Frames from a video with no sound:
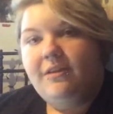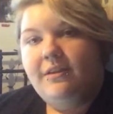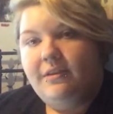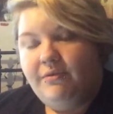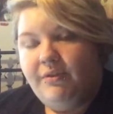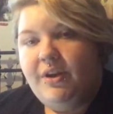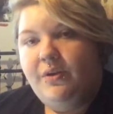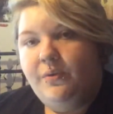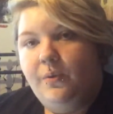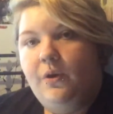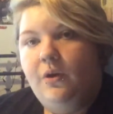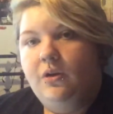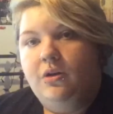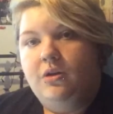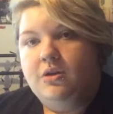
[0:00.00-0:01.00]

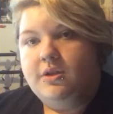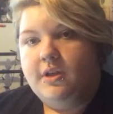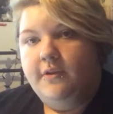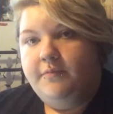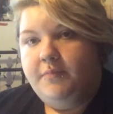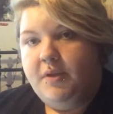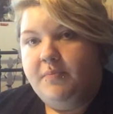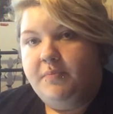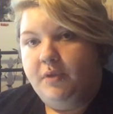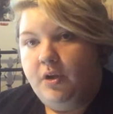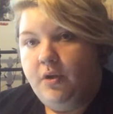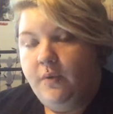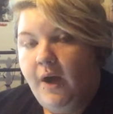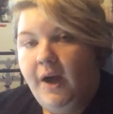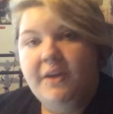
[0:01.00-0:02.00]
3/4 of people
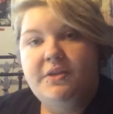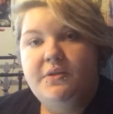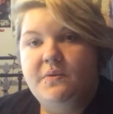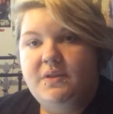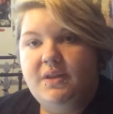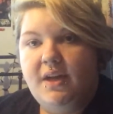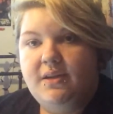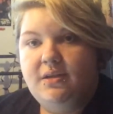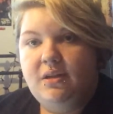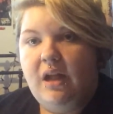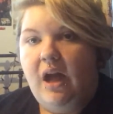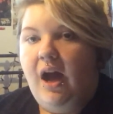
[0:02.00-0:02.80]
who are suicidal